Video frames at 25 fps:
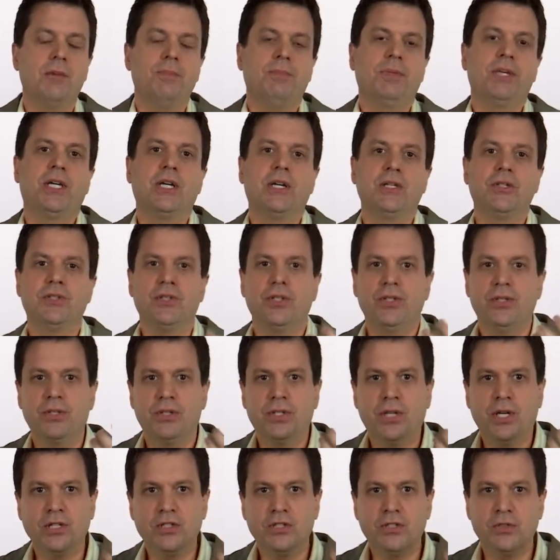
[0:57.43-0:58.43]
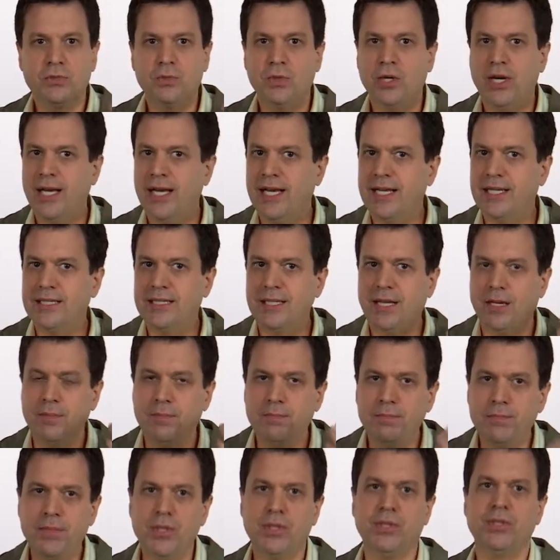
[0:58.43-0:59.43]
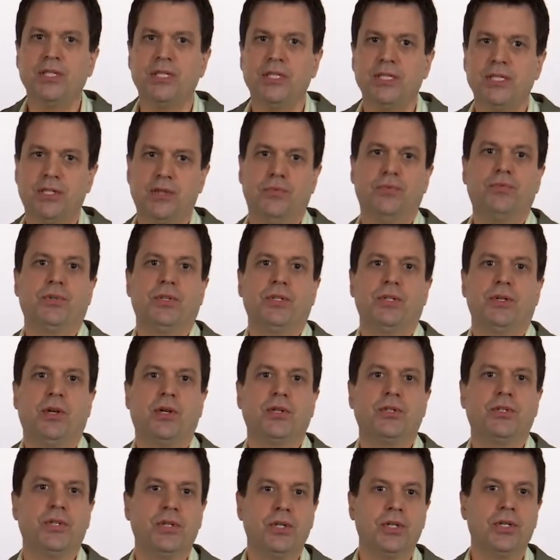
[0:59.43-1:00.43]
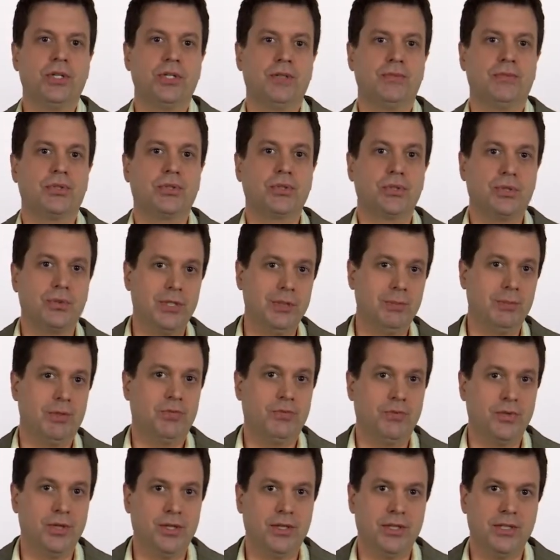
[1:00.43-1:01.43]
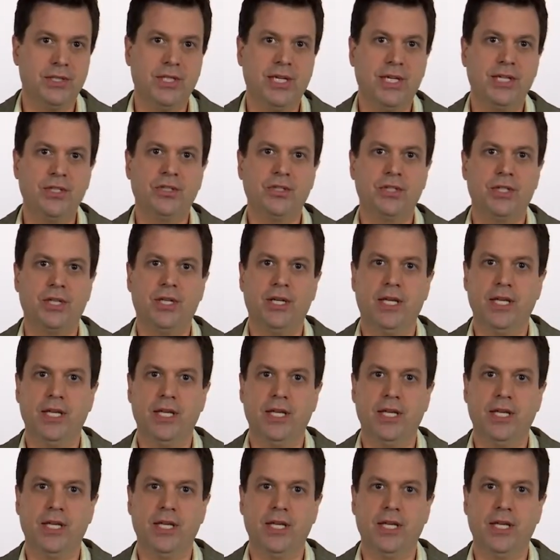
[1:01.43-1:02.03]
because your customer has a million different alternatives screaming for their attention.